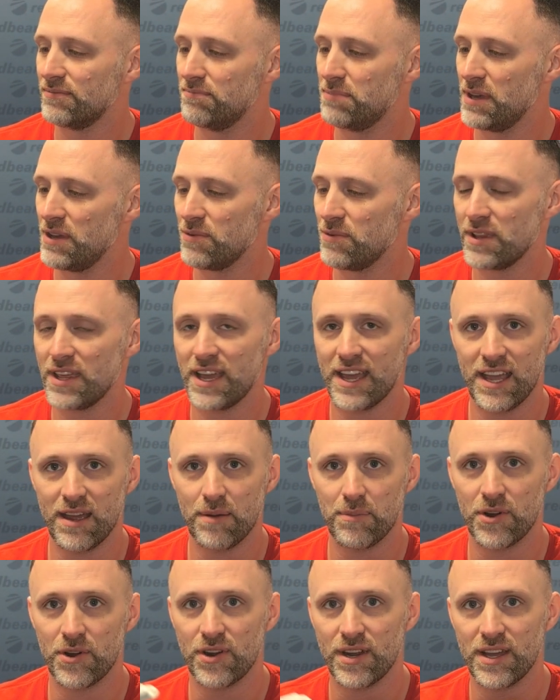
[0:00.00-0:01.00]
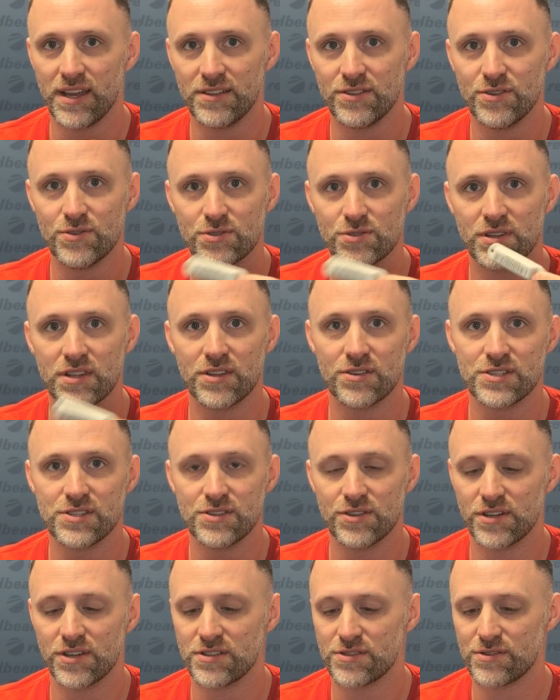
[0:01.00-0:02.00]
beat with a hammer, and usually they're
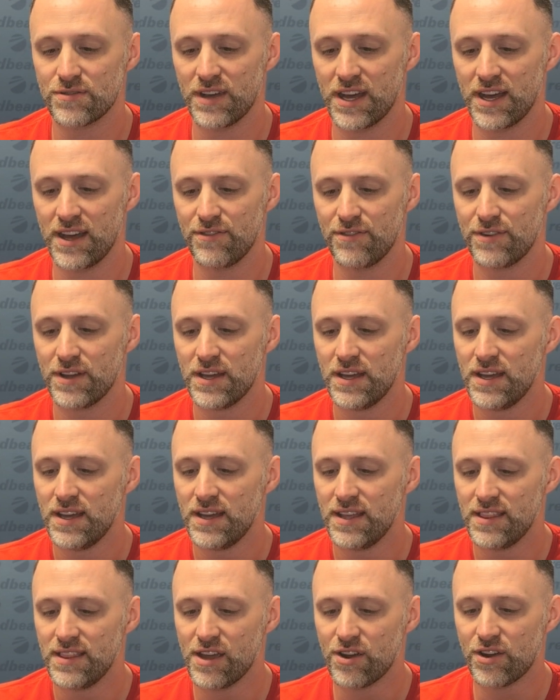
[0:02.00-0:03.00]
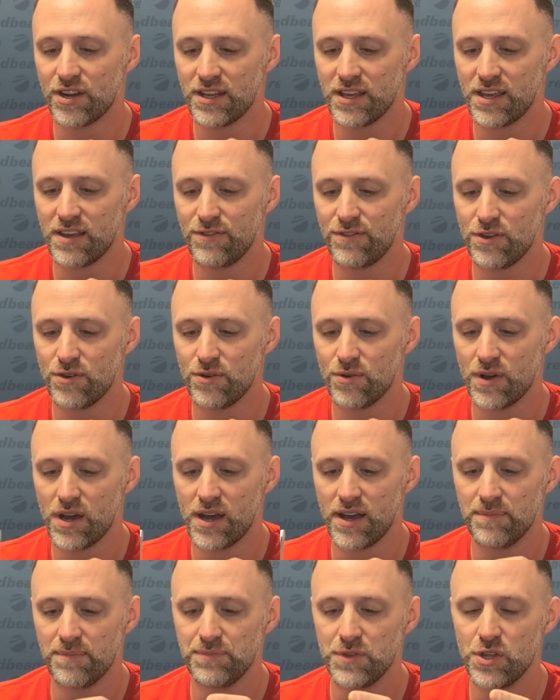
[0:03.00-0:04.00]
still going to survive. They're going to give you
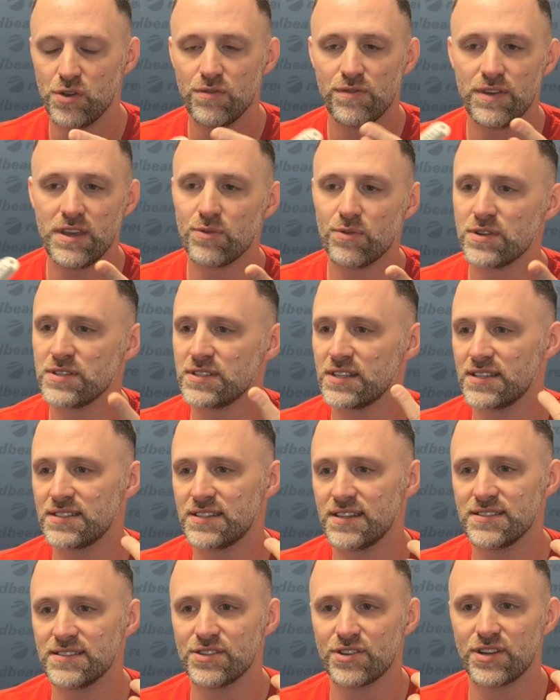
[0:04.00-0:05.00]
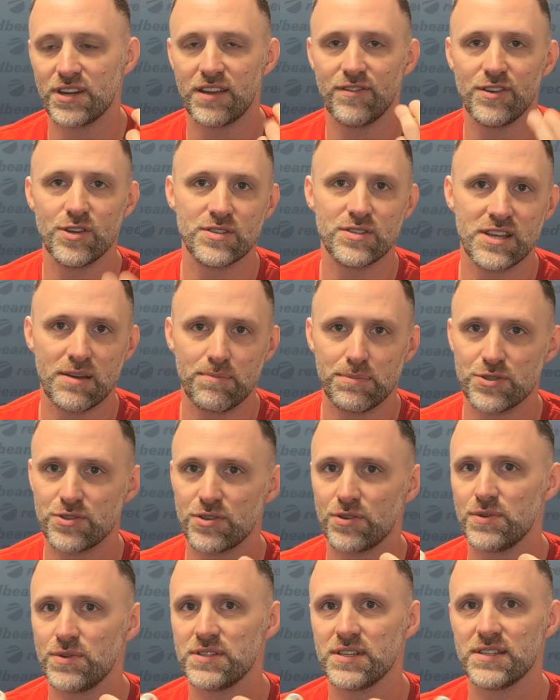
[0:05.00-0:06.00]
UV resistance. They're going to give you
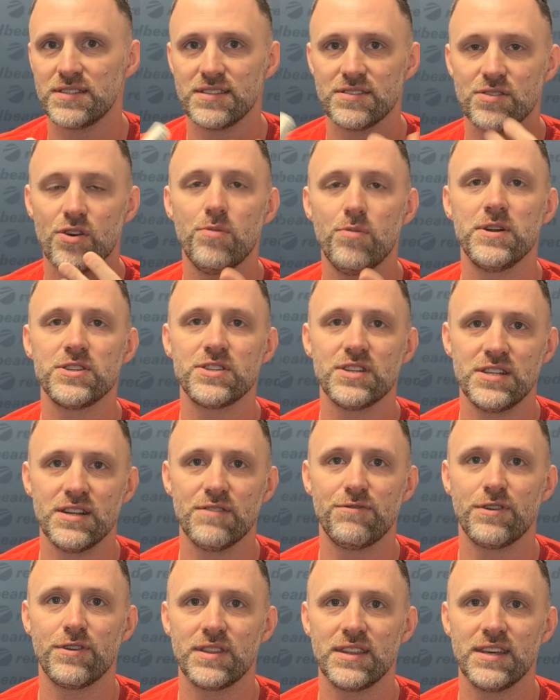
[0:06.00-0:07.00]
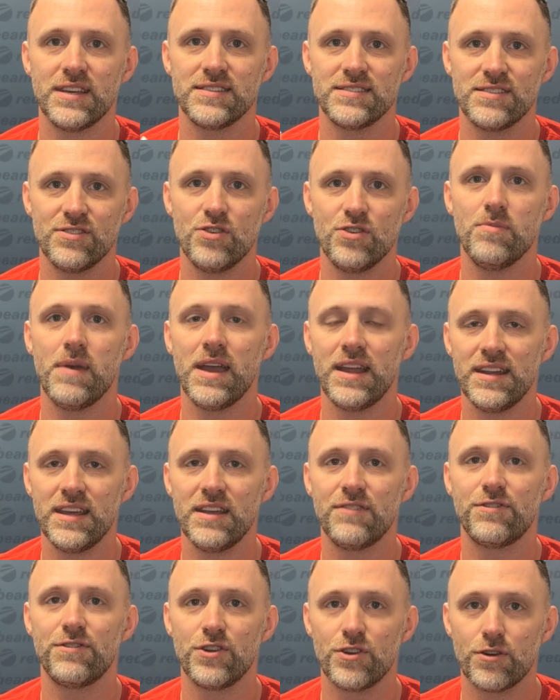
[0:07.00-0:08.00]
temperature resistance, a whole bunch of different things that you may
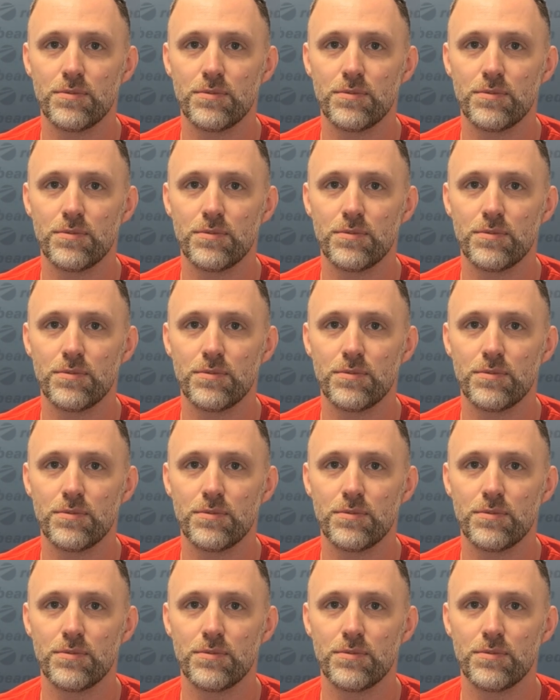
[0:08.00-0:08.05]
need for your